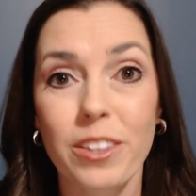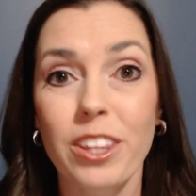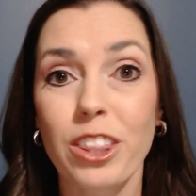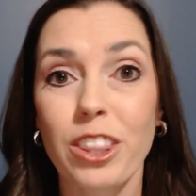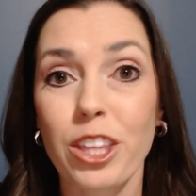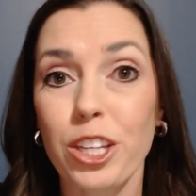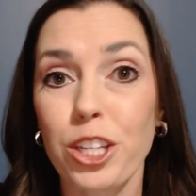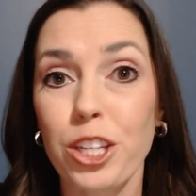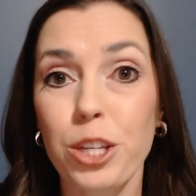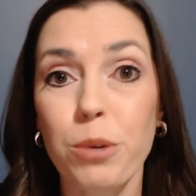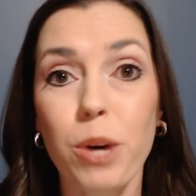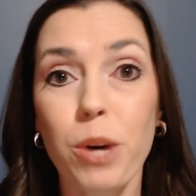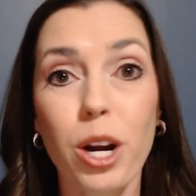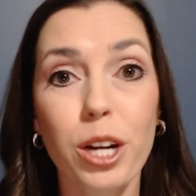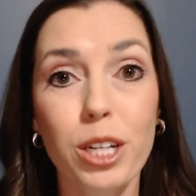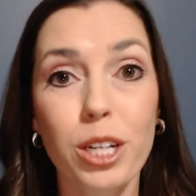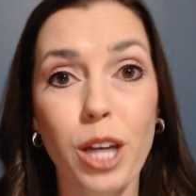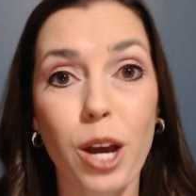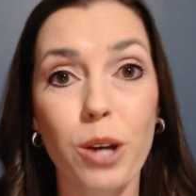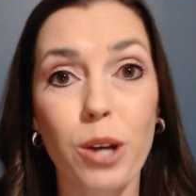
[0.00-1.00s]
The Q R
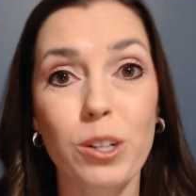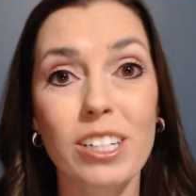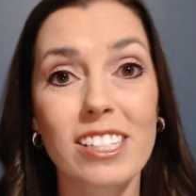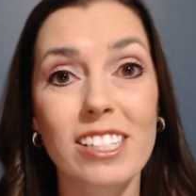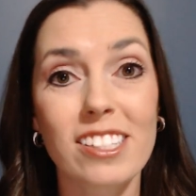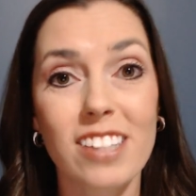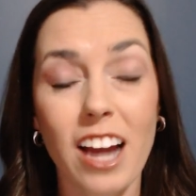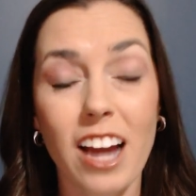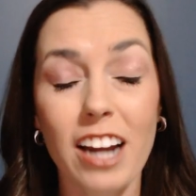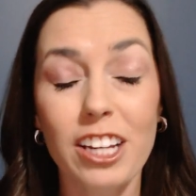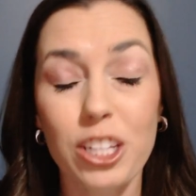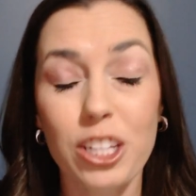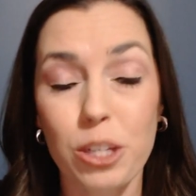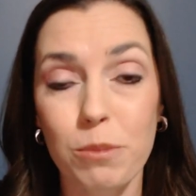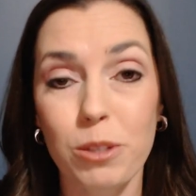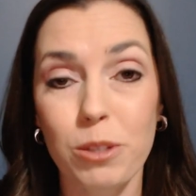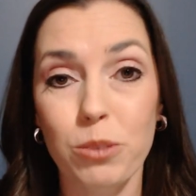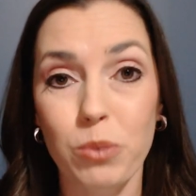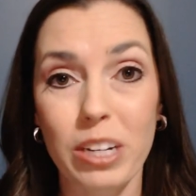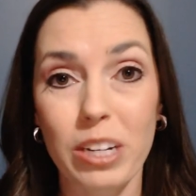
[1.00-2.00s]
code is not
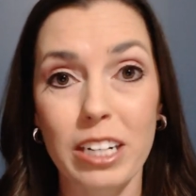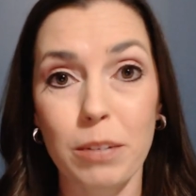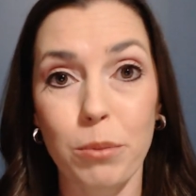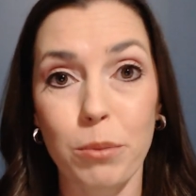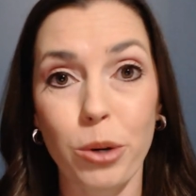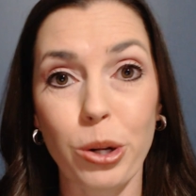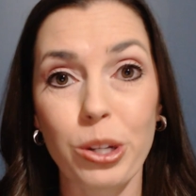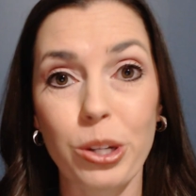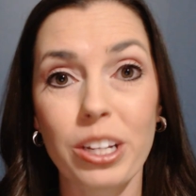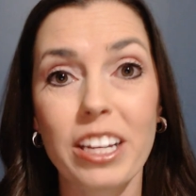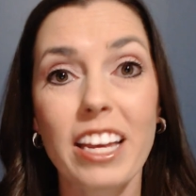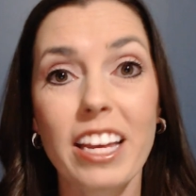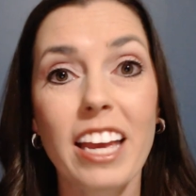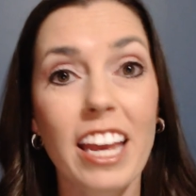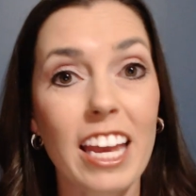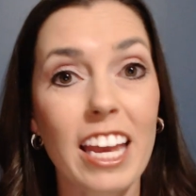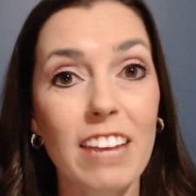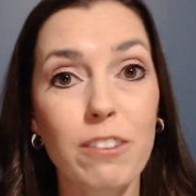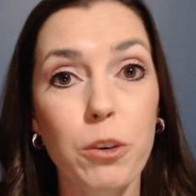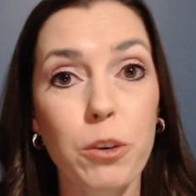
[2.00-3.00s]
human readable,
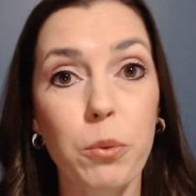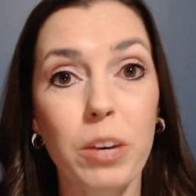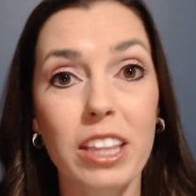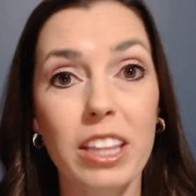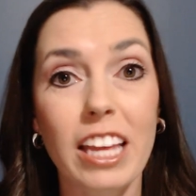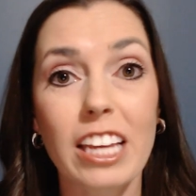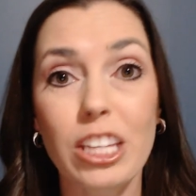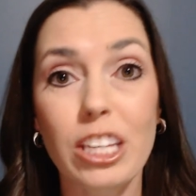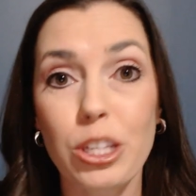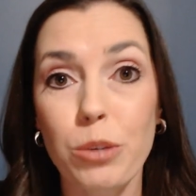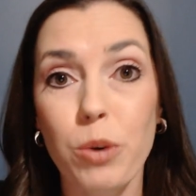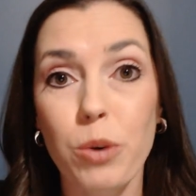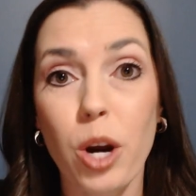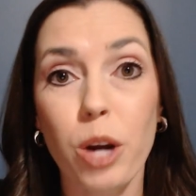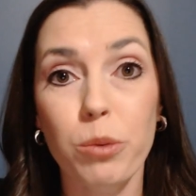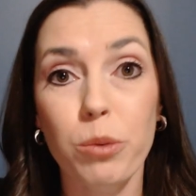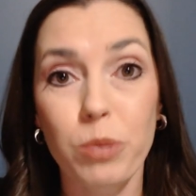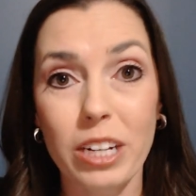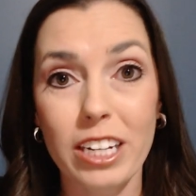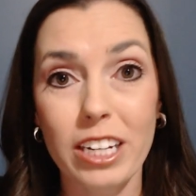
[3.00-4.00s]
even with a Q R
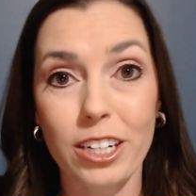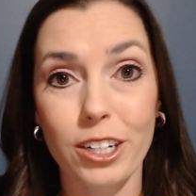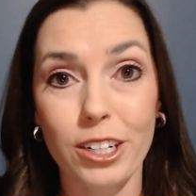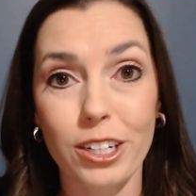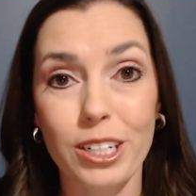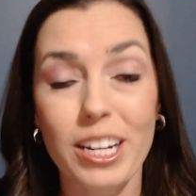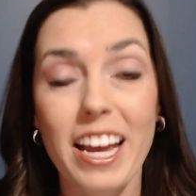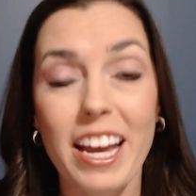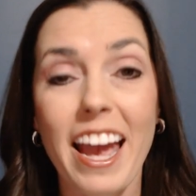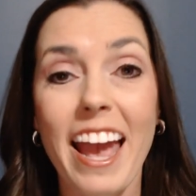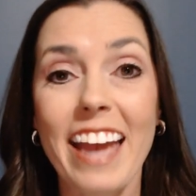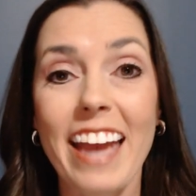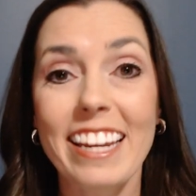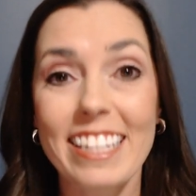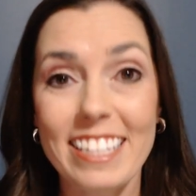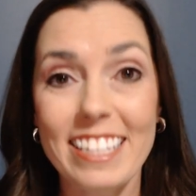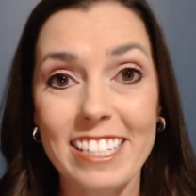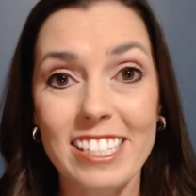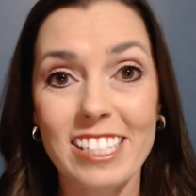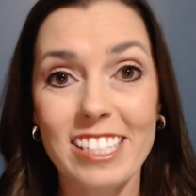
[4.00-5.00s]
reader, and
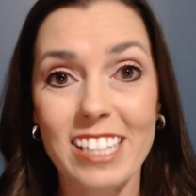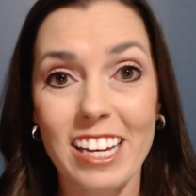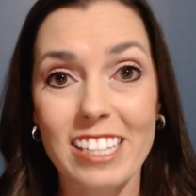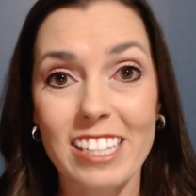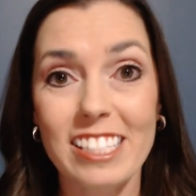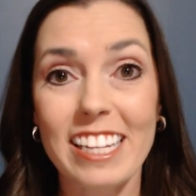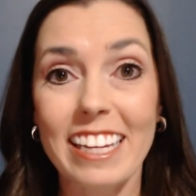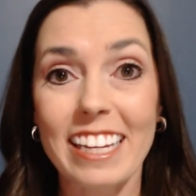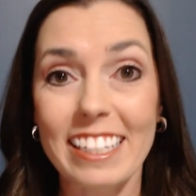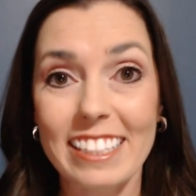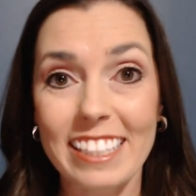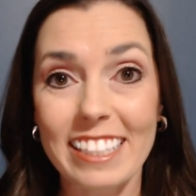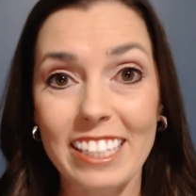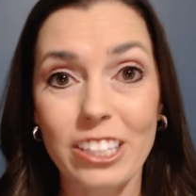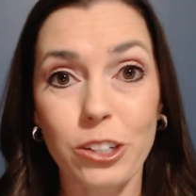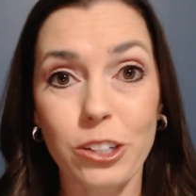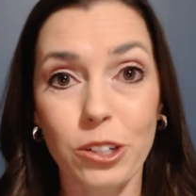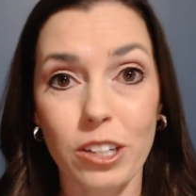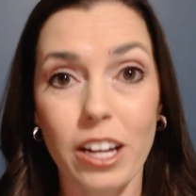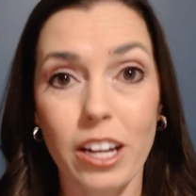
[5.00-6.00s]
is thus
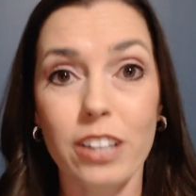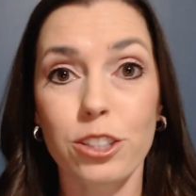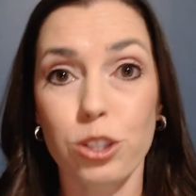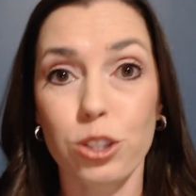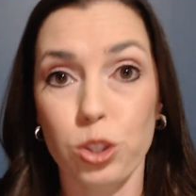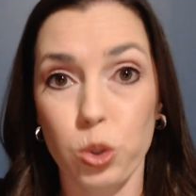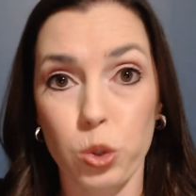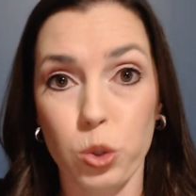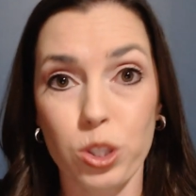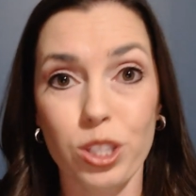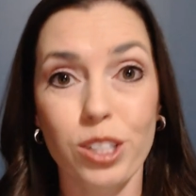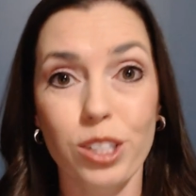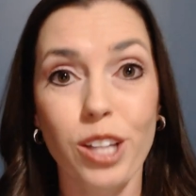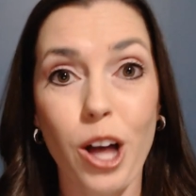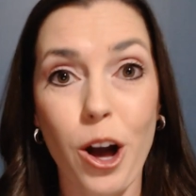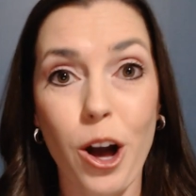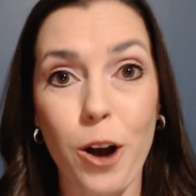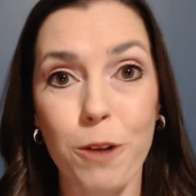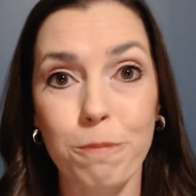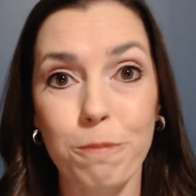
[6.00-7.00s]
illegal under Georgia
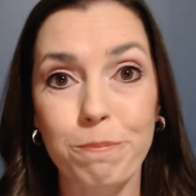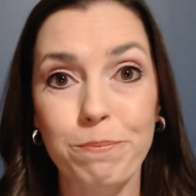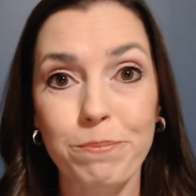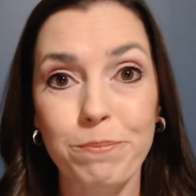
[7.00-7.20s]
law.